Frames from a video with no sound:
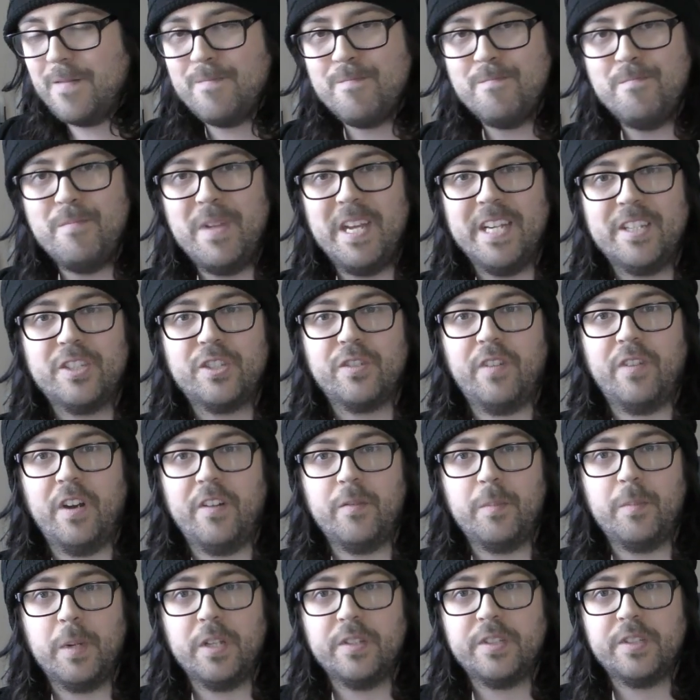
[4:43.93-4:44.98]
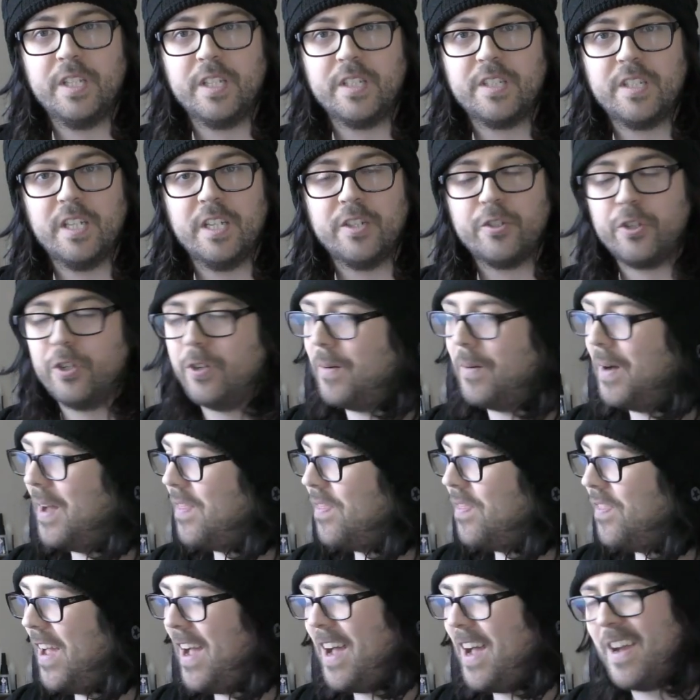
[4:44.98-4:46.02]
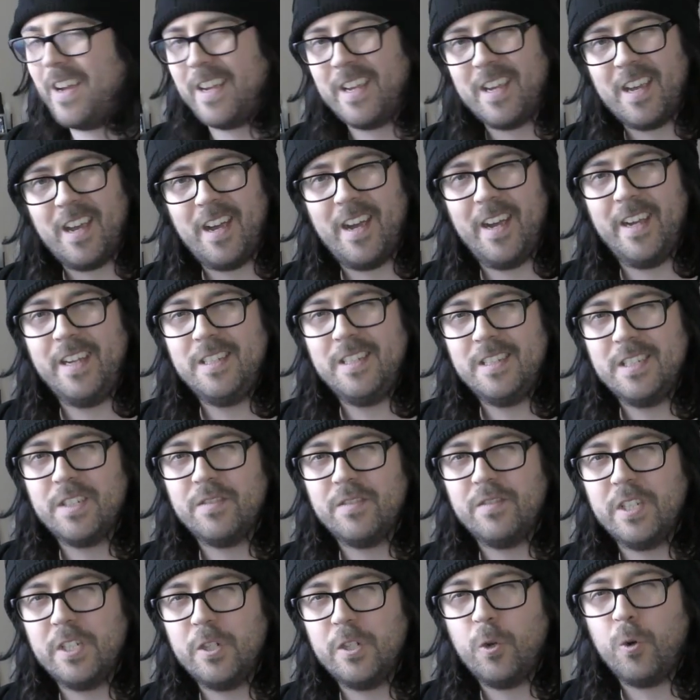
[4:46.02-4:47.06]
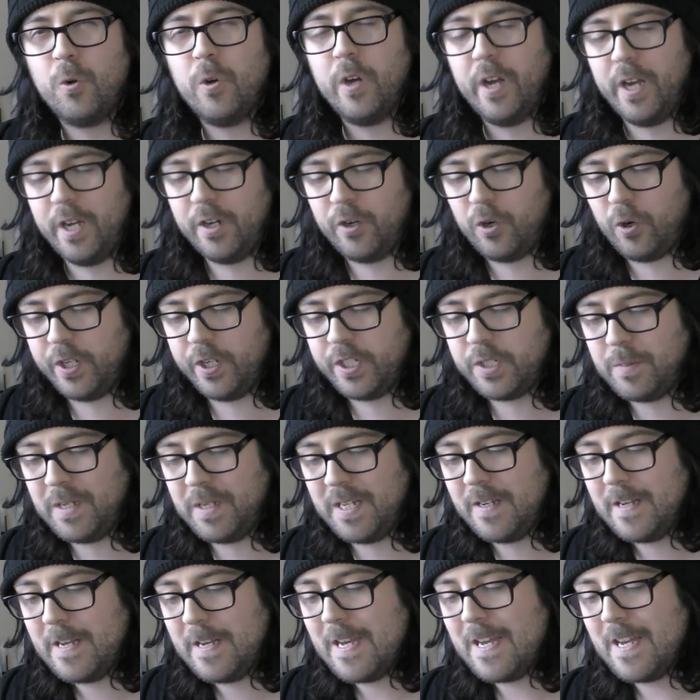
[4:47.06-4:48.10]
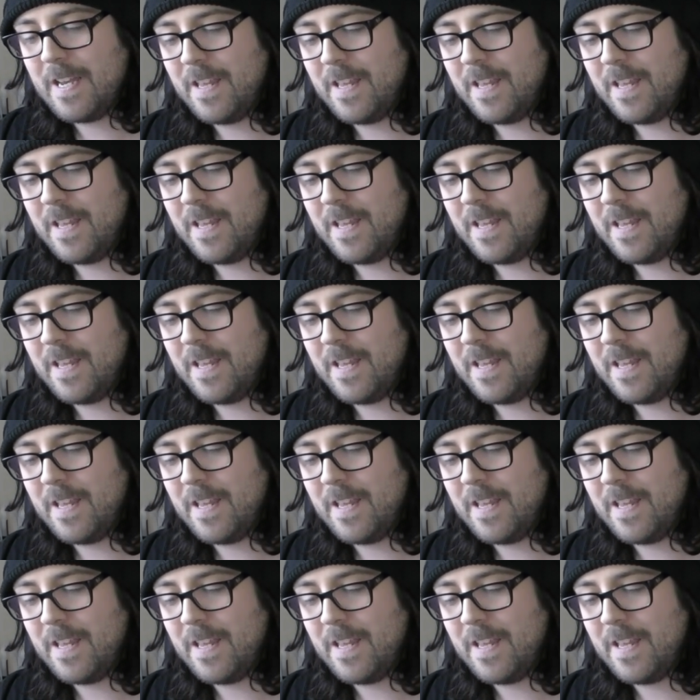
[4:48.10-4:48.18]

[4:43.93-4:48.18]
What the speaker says: make survivability, etc. And that kind of annoyed me.